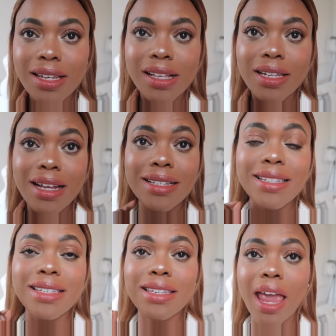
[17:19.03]
It's
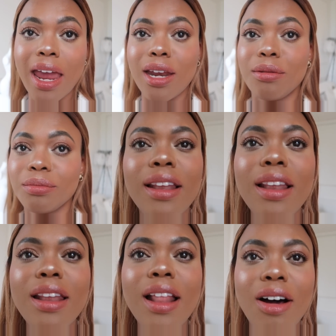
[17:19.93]
insane.
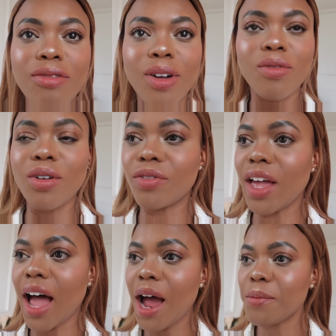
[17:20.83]
Love, love, love
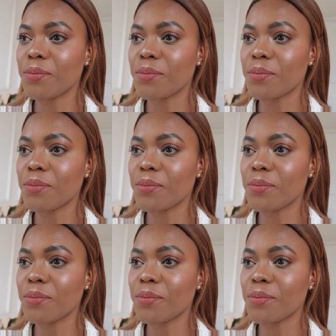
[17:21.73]
that.